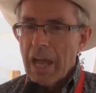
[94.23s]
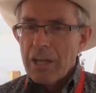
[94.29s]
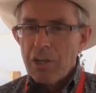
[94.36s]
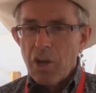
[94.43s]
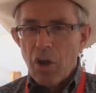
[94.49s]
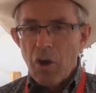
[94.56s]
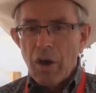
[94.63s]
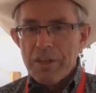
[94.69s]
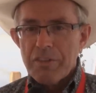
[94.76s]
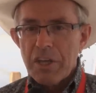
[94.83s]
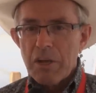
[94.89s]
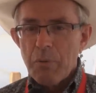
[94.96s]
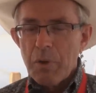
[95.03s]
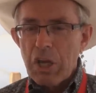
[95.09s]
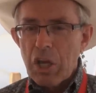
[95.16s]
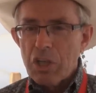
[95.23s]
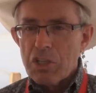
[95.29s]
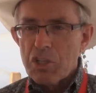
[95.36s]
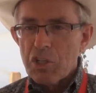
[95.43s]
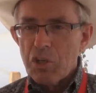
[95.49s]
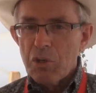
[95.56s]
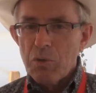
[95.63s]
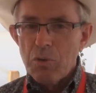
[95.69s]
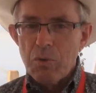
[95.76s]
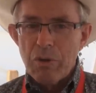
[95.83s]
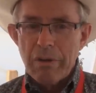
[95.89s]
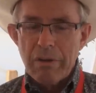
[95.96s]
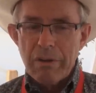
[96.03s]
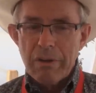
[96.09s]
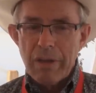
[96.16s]
No, I think we could do,
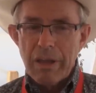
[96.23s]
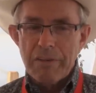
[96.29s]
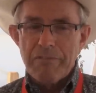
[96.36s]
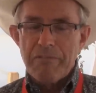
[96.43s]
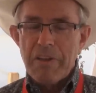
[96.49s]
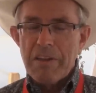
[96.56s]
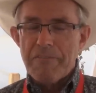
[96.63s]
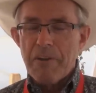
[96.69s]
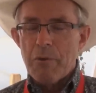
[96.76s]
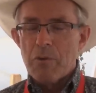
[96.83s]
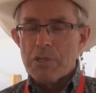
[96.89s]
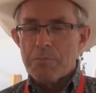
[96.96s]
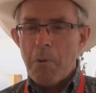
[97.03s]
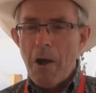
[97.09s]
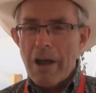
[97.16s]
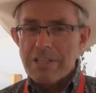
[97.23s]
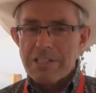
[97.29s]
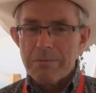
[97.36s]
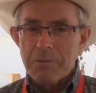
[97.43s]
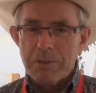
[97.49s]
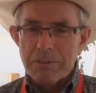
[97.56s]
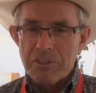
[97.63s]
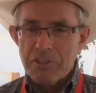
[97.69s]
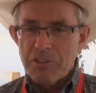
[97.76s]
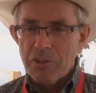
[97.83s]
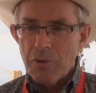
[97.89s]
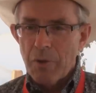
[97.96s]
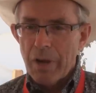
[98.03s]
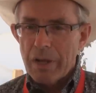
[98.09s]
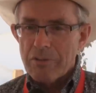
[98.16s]
if, if it was possible to
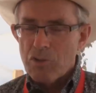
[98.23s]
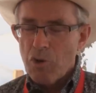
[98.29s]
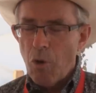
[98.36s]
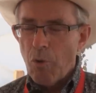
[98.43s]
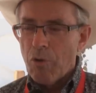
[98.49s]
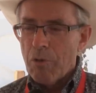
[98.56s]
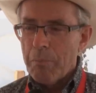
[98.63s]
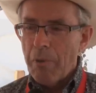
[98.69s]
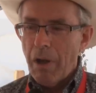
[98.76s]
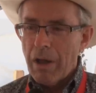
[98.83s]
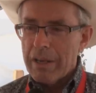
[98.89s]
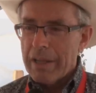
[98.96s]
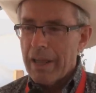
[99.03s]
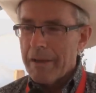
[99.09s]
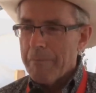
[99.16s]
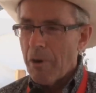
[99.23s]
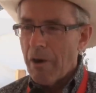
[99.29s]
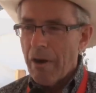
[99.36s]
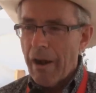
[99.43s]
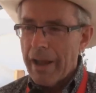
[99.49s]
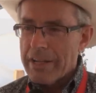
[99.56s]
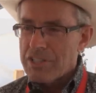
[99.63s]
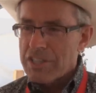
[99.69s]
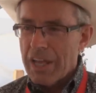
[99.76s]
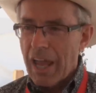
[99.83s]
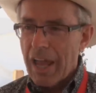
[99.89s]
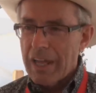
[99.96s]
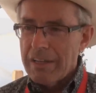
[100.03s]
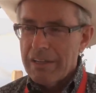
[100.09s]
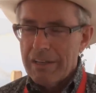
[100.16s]
do a total body MRI
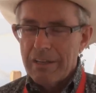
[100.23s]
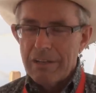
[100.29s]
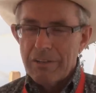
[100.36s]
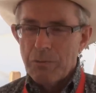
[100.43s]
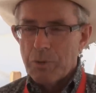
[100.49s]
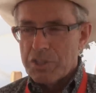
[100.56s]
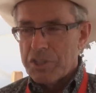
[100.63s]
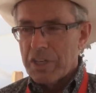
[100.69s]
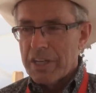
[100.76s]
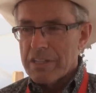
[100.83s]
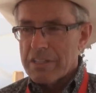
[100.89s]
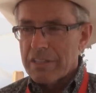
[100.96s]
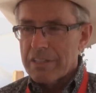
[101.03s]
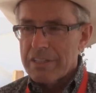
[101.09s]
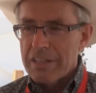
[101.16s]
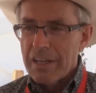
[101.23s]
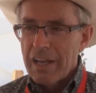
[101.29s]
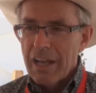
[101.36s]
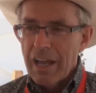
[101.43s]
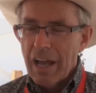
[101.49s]
scan, which it isn't,